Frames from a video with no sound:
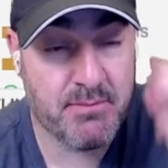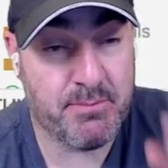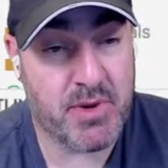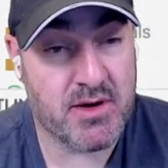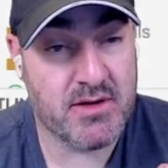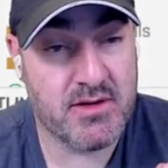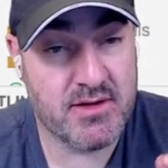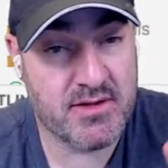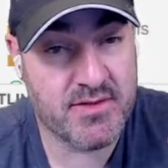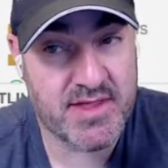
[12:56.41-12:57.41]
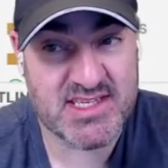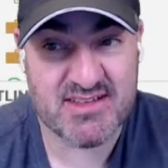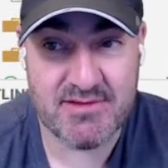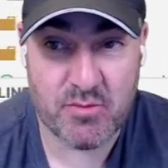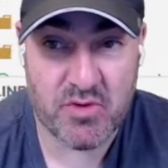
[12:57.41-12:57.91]
But this,
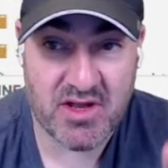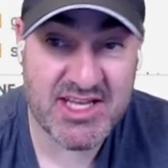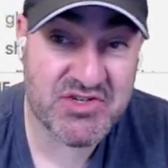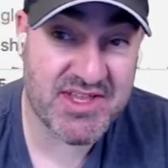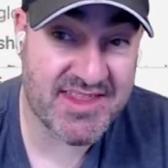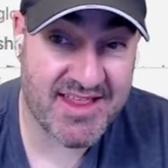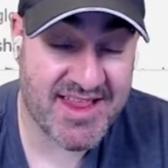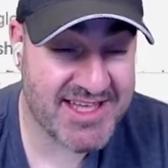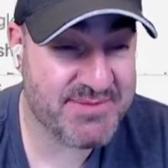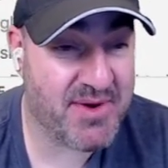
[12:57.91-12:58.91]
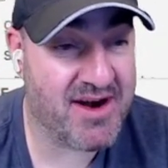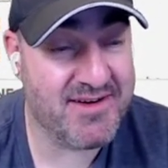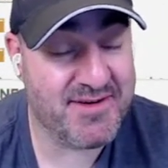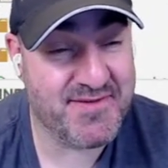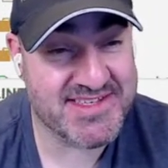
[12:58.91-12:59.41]
we're literally at the last part
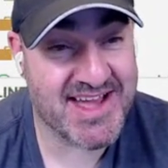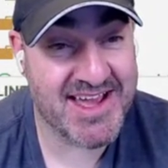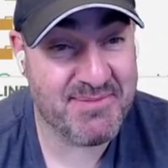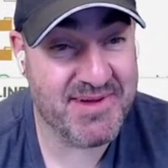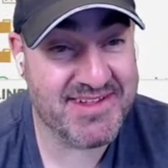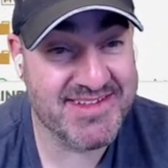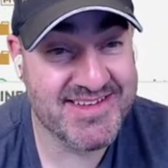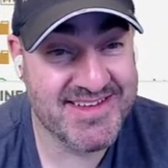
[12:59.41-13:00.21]
of the static build.